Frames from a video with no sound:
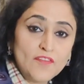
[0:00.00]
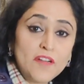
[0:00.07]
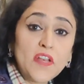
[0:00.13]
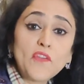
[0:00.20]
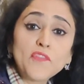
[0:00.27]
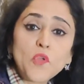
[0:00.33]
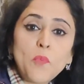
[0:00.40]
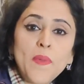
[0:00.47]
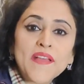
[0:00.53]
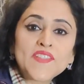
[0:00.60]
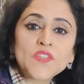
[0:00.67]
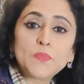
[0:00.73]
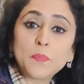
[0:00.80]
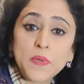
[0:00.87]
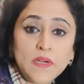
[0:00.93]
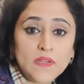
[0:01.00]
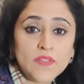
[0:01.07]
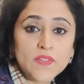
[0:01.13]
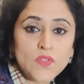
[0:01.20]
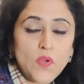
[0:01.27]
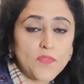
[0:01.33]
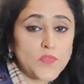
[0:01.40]
One of the best
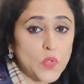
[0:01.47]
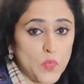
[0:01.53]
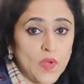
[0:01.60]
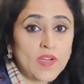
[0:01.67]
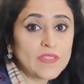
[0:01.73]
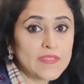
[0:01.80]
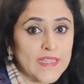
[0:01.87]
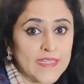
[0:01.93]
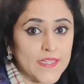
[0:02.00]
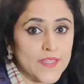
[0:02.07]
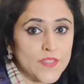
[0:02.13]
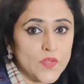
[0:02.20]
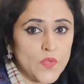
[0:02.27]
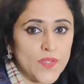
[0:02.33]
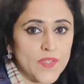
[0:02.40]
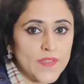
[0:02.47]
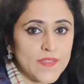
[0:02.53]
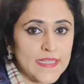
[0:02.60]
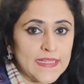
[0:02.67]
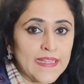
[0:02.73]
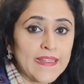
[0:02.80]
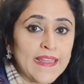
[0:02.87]
perks of the work that I do
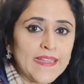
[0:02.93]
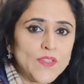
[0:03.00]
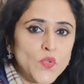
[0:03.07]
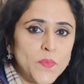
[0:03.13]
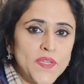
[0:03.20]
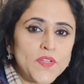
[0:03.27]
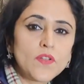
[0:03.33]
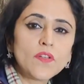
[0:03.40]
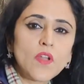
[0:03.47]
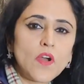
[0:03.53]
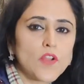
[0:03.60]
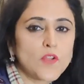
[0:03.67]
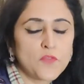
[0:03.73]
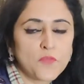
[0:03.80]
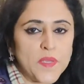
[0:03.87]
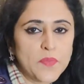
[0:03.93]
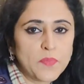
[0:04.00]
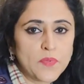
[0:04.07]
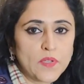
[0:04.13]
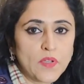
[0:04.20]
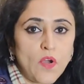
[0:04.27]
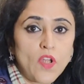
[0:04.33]
is that I get to meet a lot of
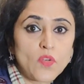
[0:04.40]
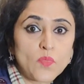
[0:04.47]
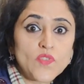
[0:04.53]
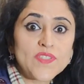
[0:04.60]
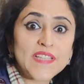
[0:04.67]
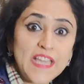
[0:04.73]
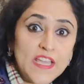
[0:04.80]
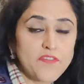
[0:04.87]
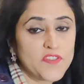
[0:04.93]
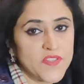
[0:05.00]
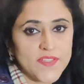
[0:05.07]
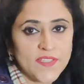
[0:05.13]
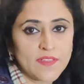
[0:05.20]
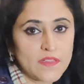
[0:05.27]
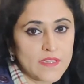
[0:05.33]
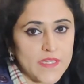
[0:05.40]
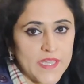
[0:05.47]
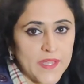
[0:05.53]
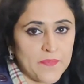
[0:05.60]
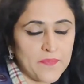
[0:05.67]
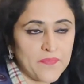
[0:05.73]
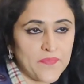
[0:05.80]
people almost every single
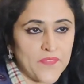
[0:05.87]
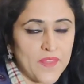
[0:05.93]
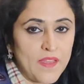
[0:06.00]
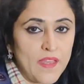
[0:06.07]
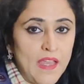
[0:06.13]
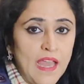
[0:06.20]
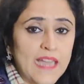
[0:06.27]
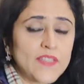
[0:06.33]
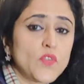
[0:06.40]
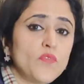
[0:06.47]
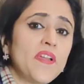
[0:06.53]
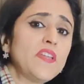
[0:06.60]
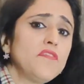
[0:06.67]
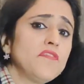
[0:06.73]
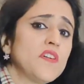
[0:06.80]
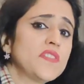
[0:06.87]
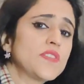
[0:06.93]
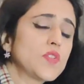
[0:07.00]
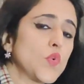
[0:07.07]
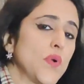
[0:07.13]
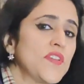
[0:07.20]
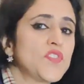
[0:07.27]
day. And the very
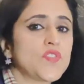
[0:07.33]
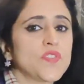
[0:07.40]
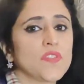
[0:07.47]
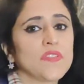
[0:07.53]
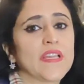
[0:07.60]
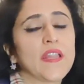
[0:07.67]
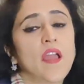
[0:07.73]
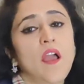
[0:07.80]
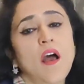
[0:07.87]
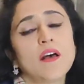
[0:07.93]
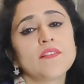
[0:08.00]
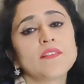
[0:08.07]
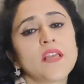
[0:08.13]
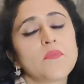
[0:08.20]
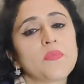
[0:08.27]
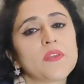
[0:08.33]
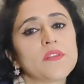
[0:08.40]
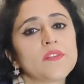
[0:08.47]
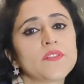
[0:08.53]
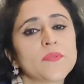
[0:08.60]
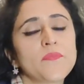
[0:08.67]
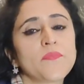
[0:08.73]
first question that I ask them
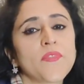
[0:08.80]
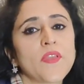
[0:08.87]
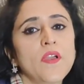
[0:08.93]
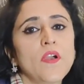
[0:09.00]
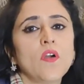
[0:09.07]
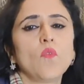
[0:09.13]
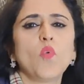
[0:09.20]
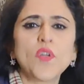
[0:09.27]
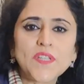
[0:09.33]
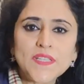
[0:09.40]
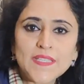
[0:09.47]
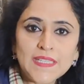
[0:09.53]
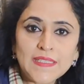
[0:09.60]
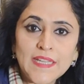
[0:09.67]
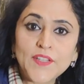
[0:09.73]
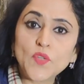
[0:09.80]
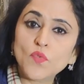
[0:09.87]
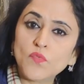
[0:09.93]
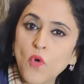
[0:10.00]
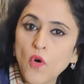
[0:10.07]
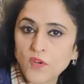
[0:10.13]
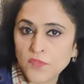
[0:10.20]
is, what is it that
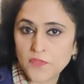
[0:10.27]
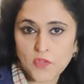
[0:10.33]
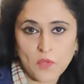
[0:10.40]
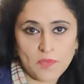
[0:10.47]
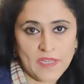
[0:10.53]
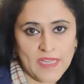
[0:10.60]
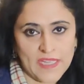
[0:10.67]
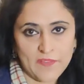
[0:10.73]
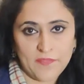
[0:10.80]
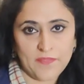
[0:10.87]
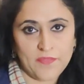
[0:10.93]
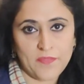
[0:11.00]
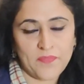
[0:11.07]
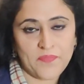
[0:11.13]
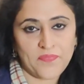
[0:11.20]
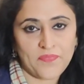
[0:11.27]
you want from life?